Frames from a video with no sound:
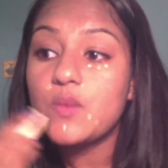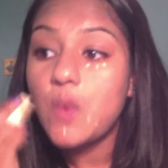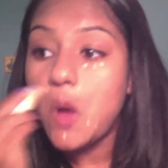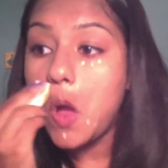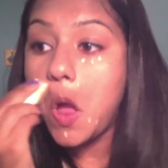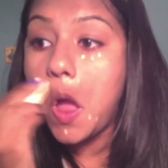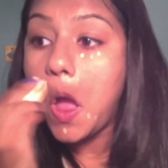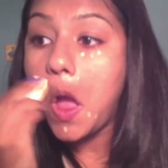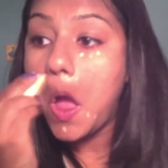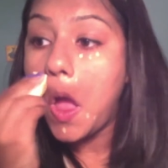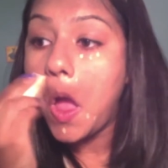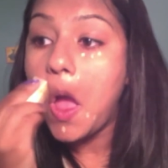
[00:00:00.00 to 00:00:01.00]

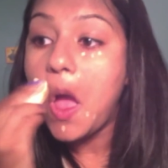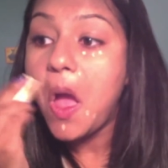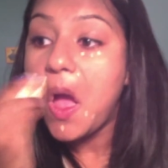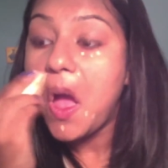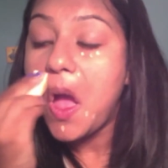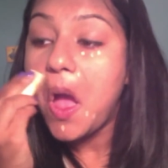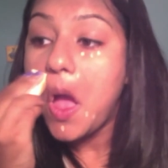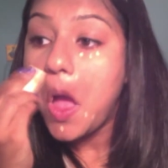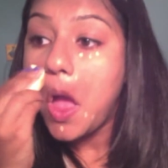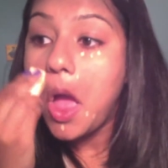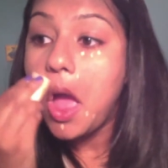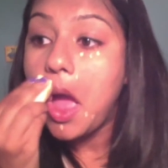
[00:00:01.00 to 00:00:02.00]

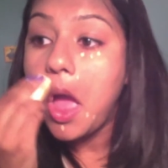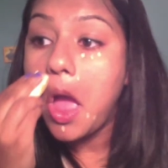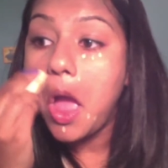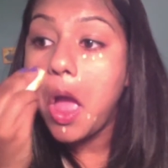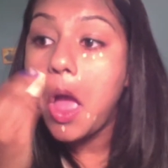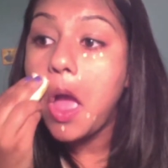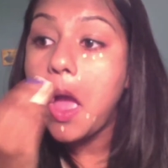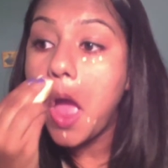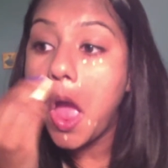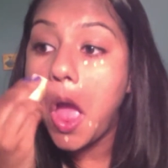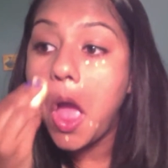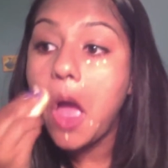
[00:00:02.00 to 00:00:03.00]

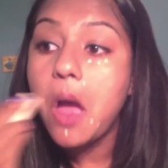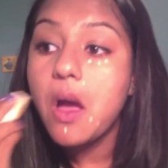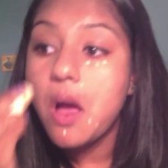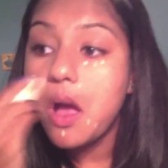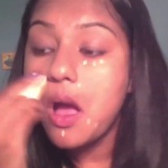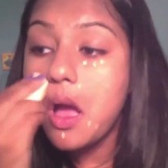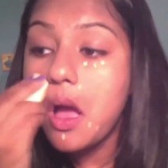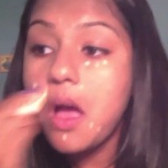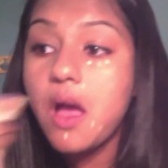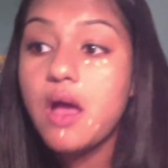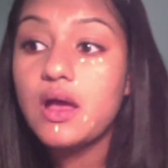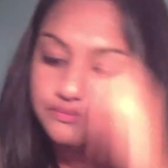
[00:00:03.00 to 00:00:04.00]

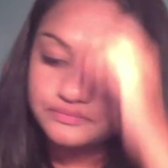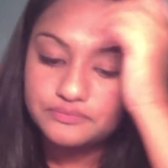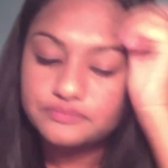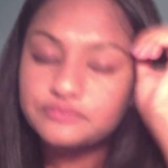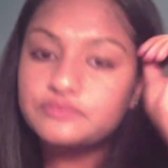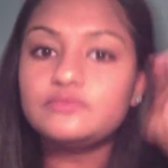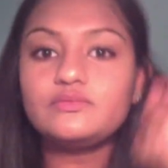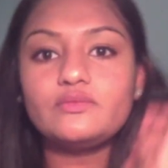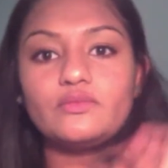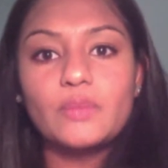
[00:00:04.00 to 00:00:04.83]
[no speech]